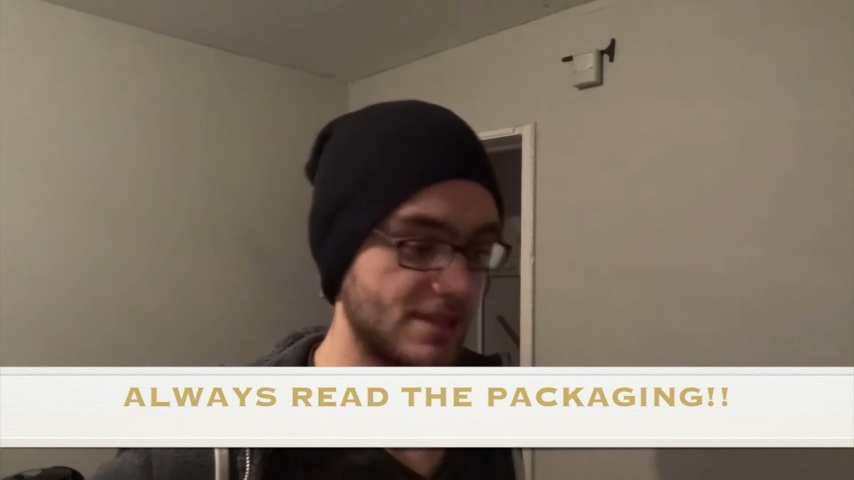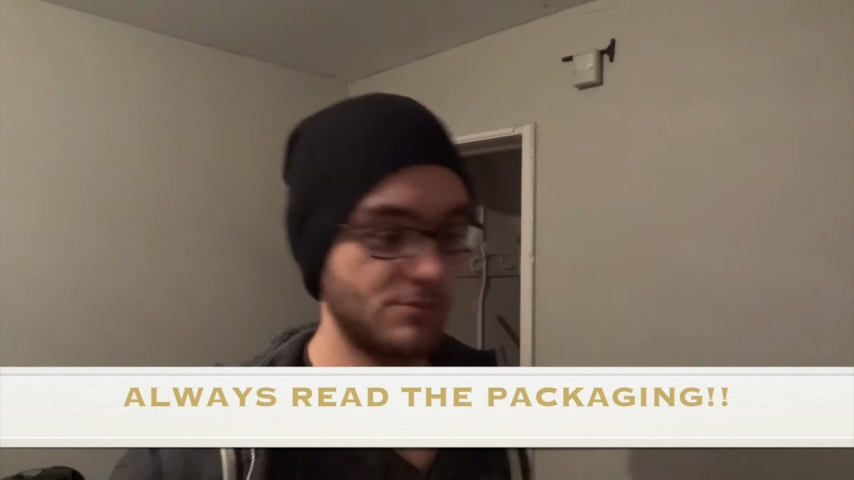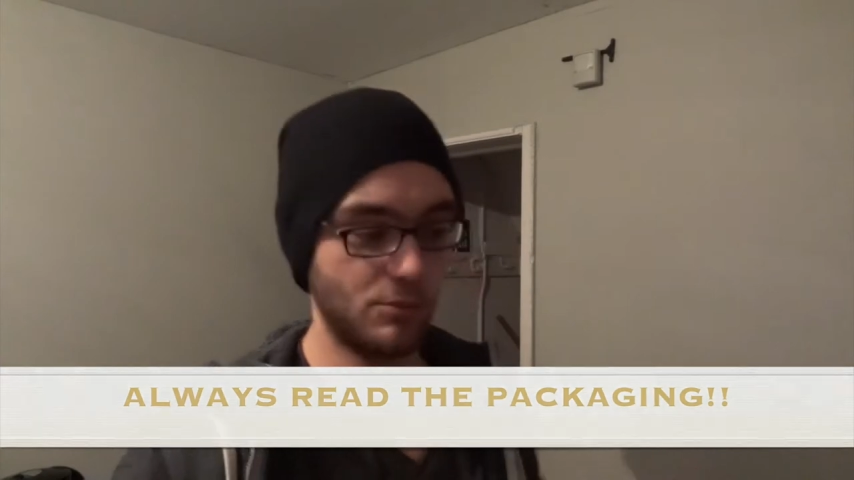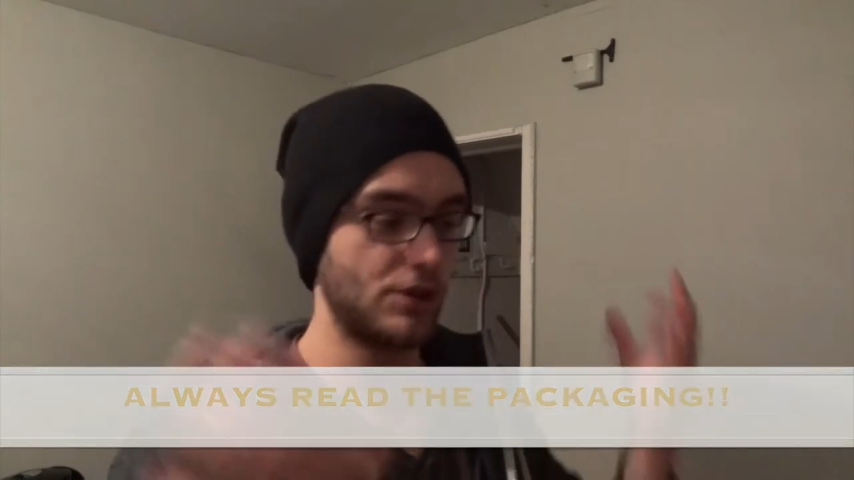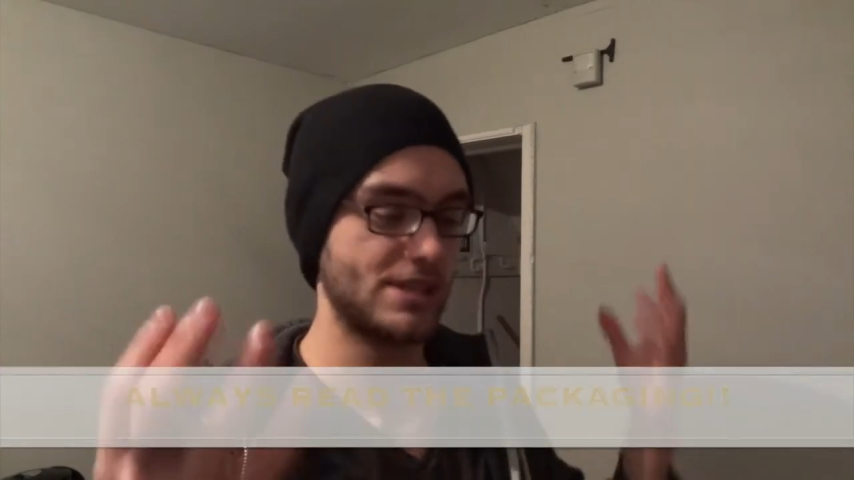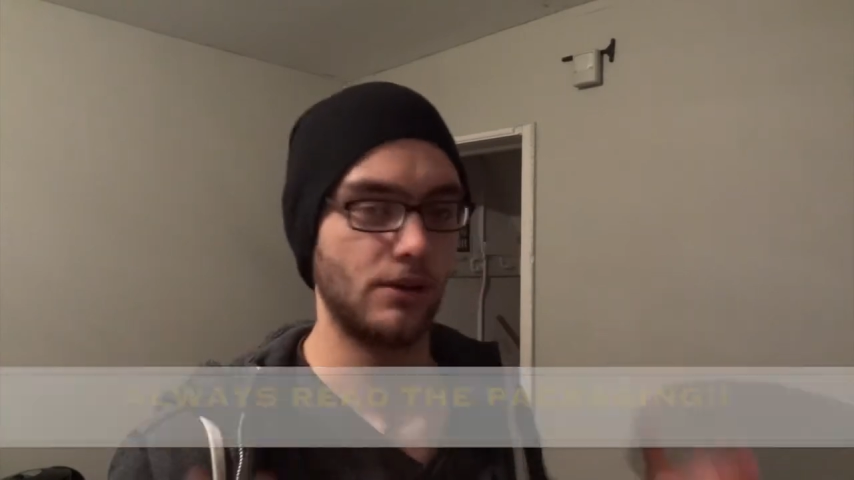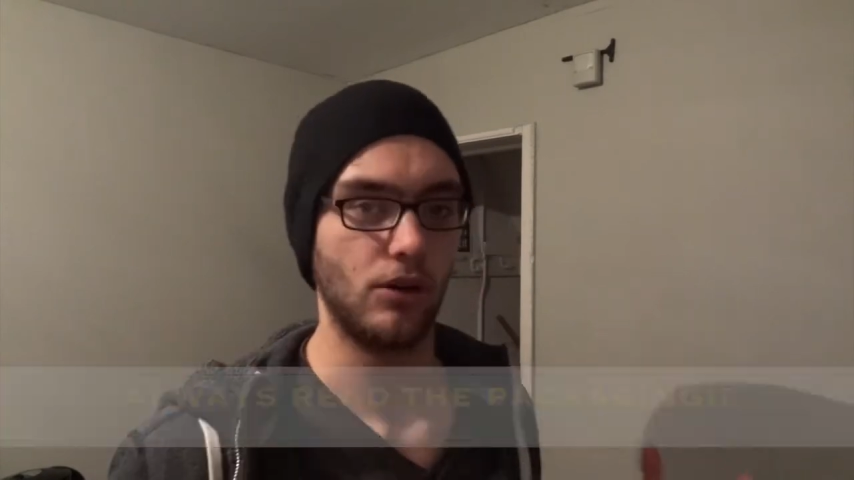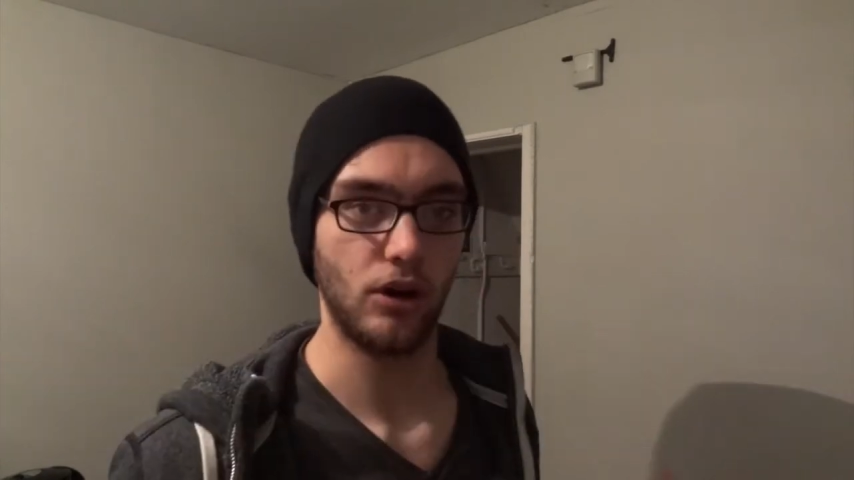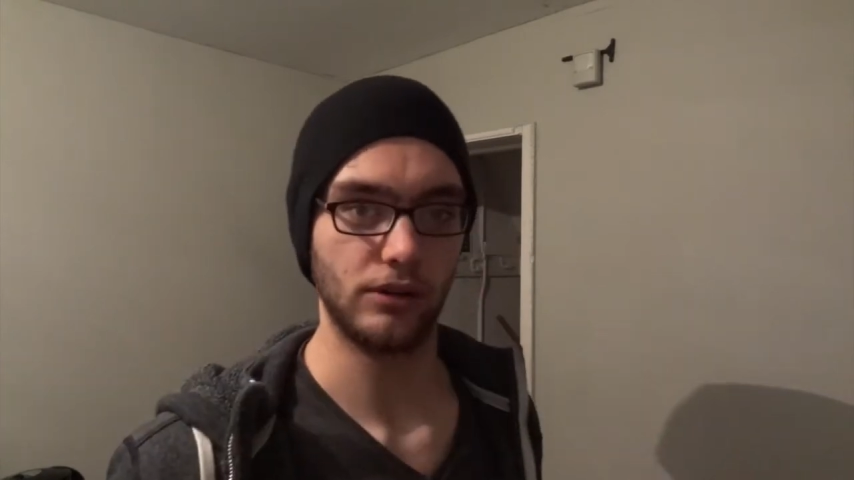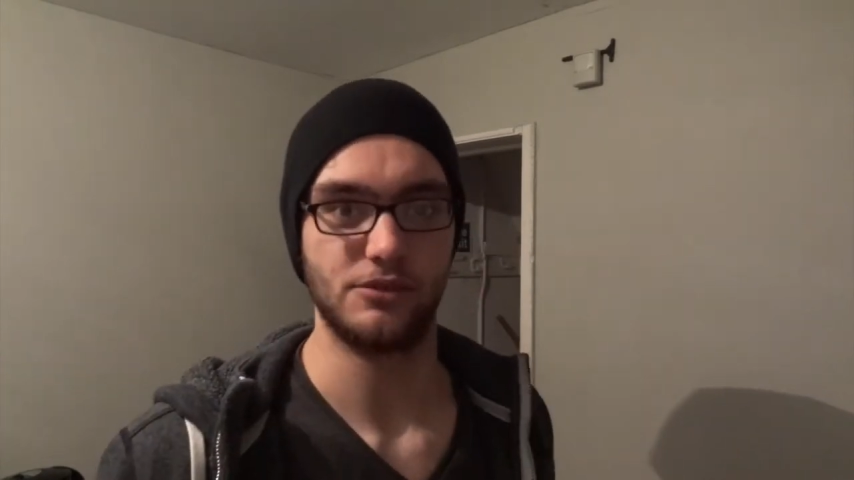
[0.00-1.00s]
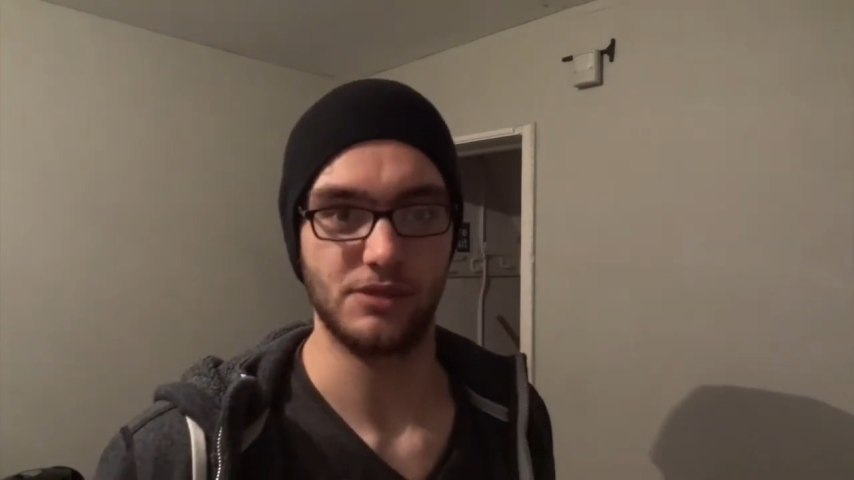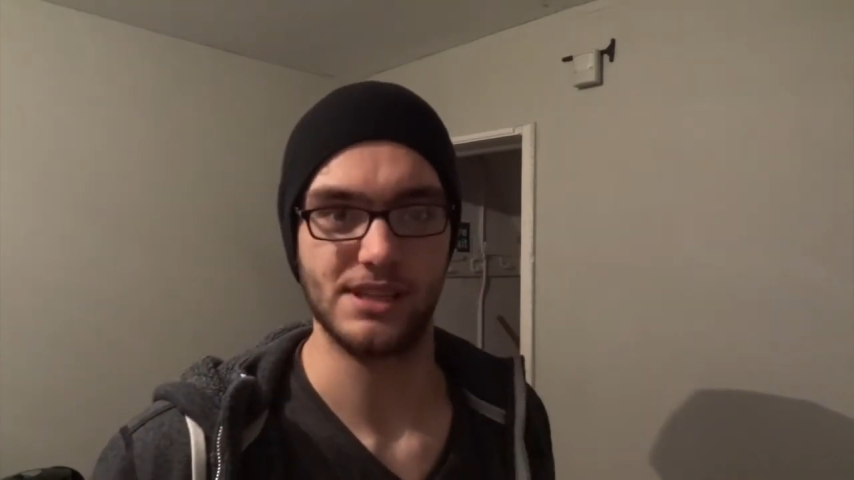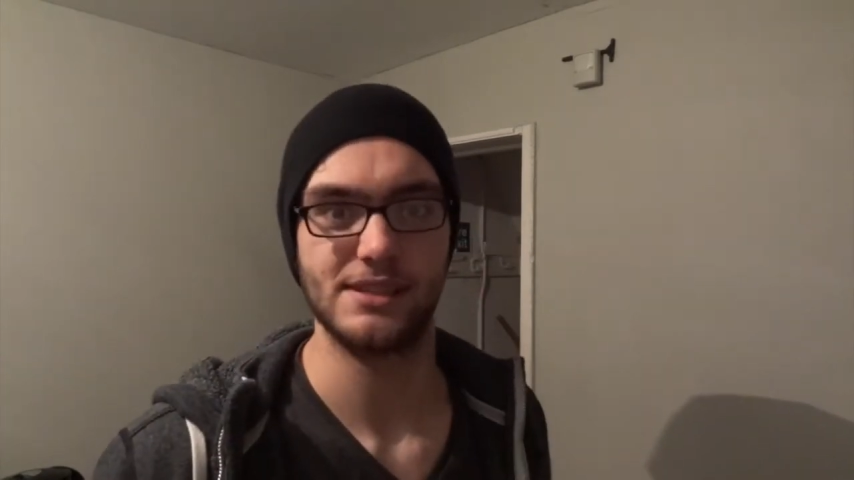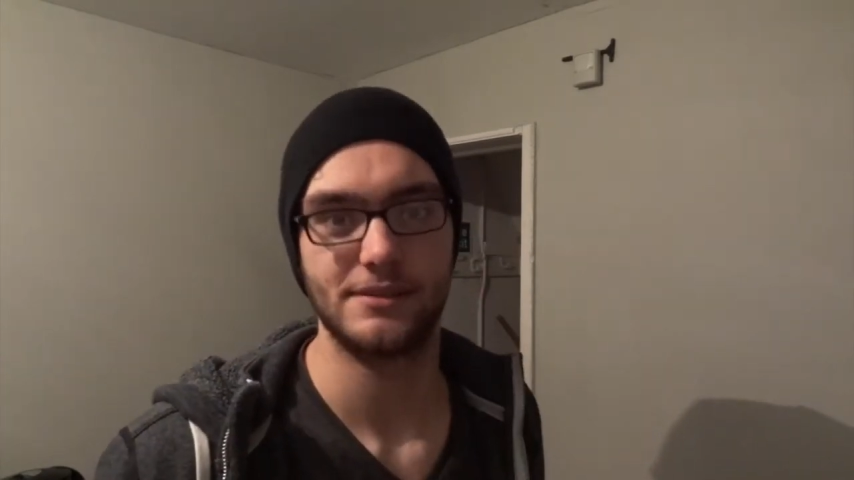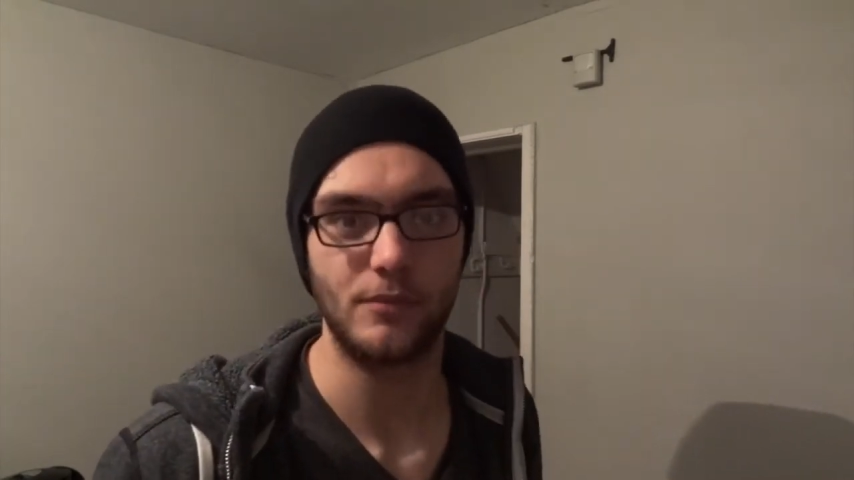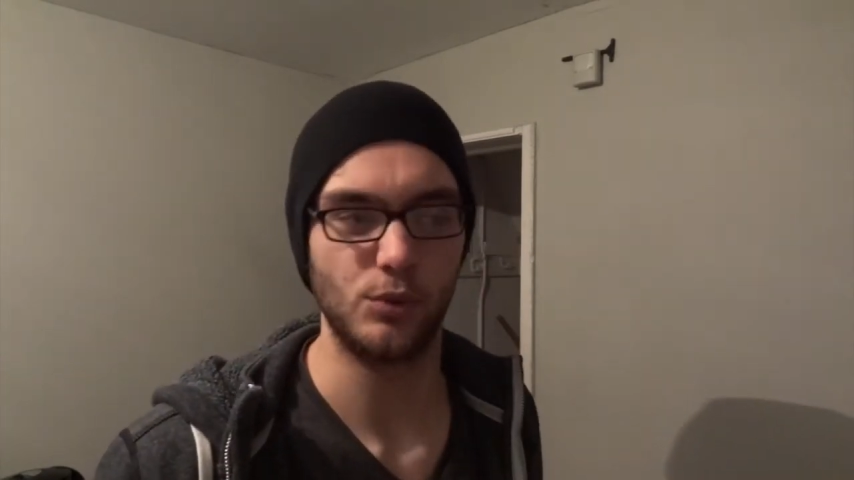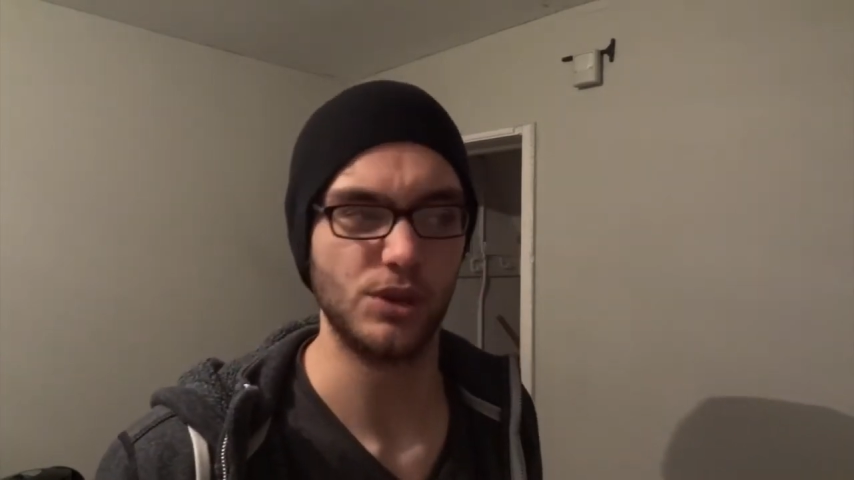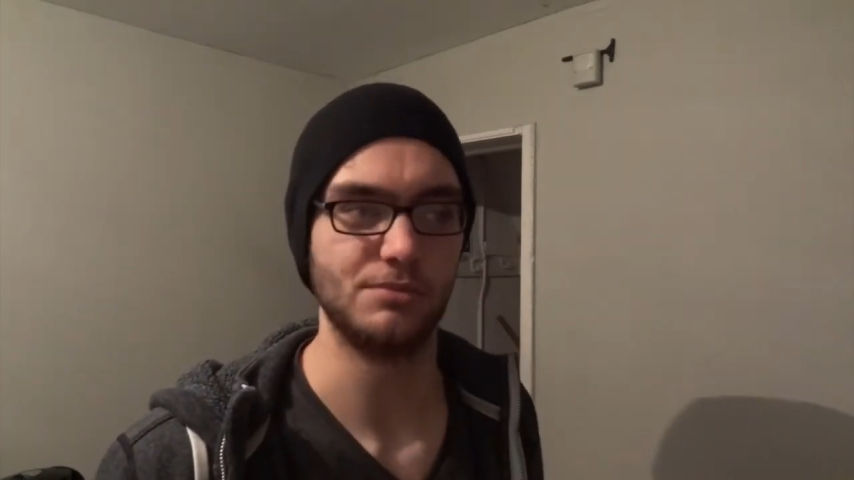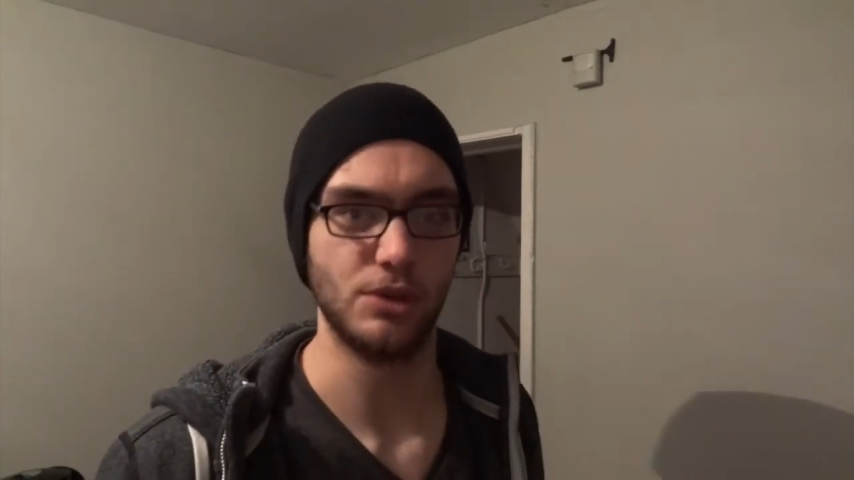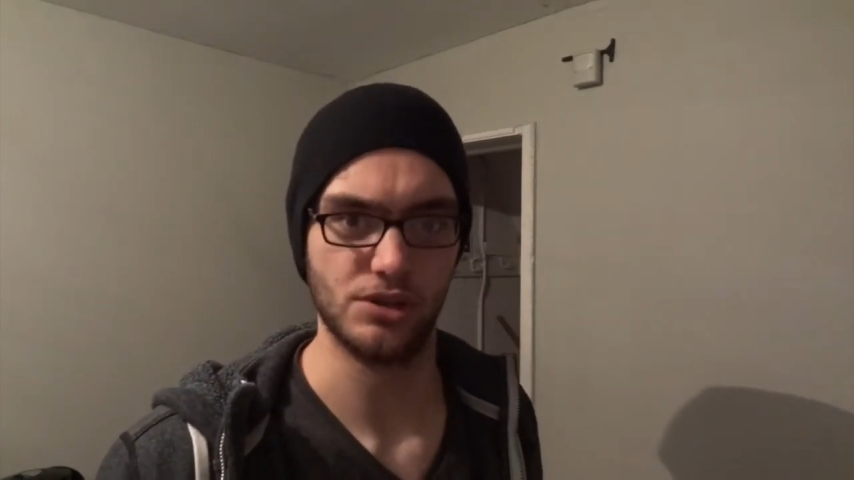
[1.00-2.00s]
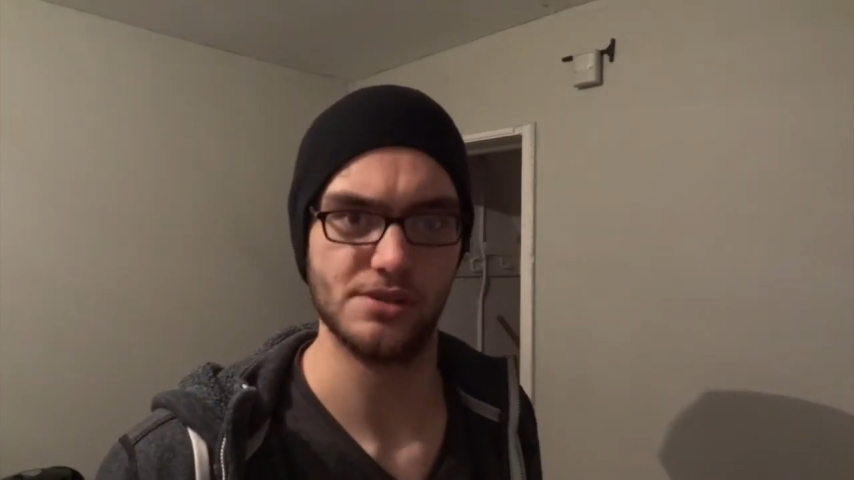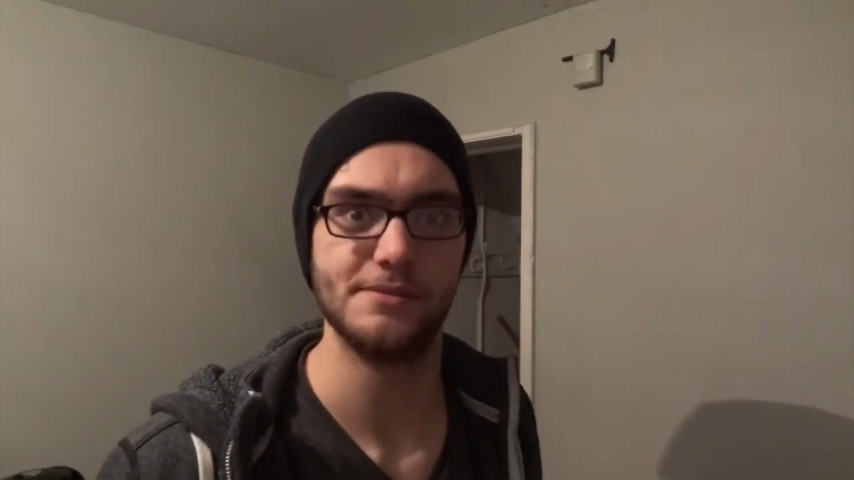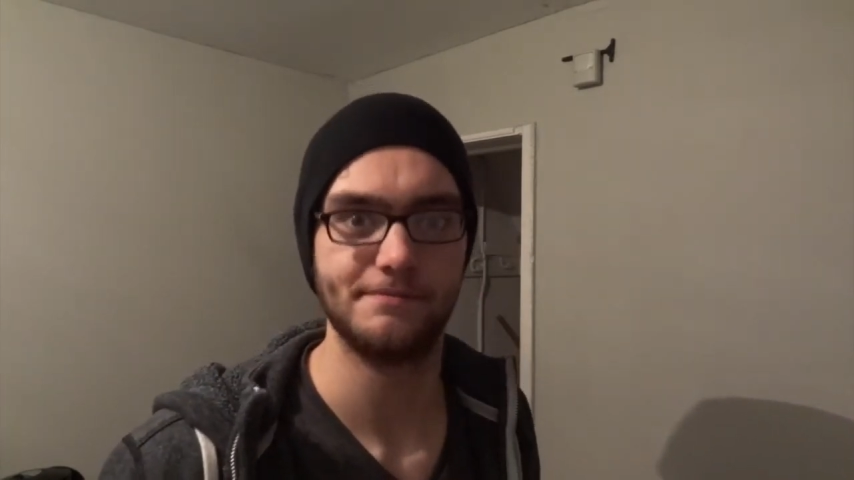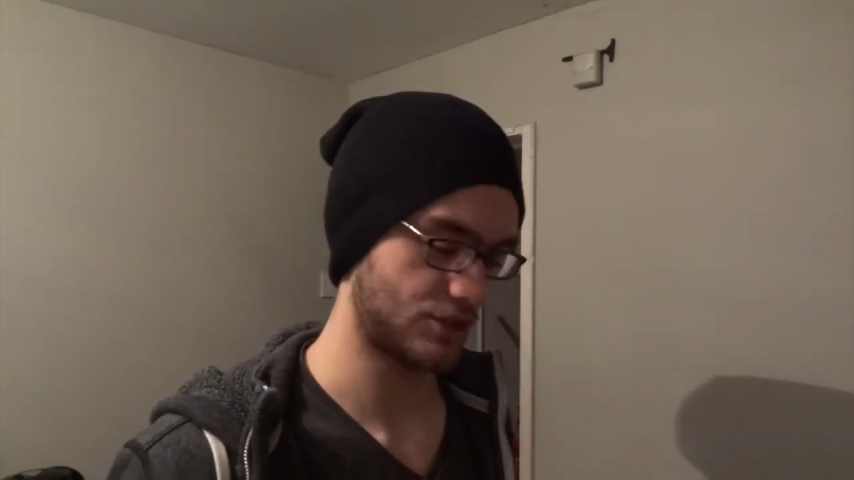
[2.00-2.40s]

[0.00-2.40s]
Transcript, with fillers: it spurts out hot grease, which burns.